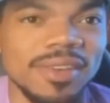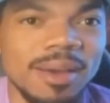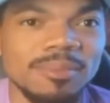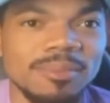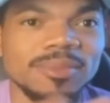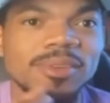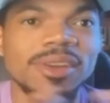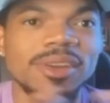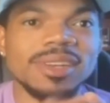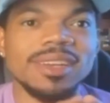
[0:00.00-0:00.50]
I'm
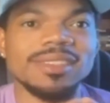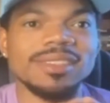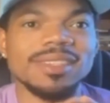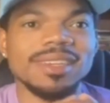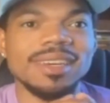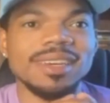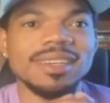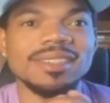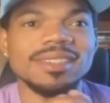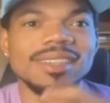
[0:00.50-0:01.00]
trying not to
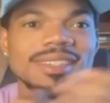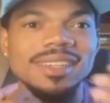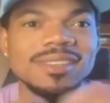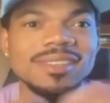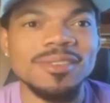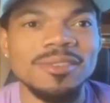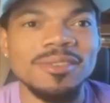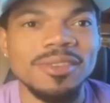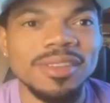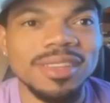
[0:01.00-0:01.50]
cuss because I
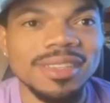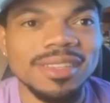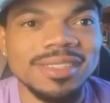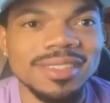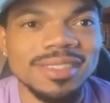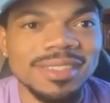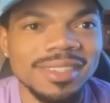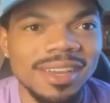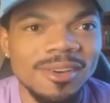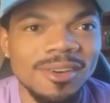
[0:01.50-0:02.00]
know that
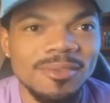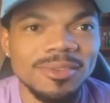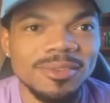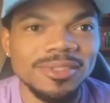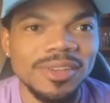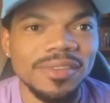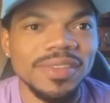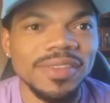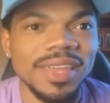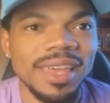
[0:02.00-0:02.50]
I don't want
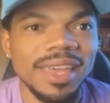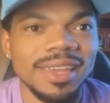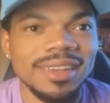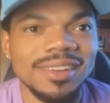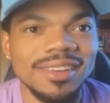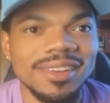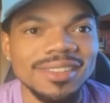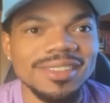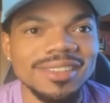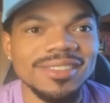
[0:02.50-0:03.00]
you to have to edit
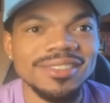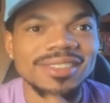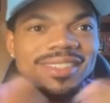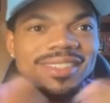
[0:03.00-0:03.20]
all through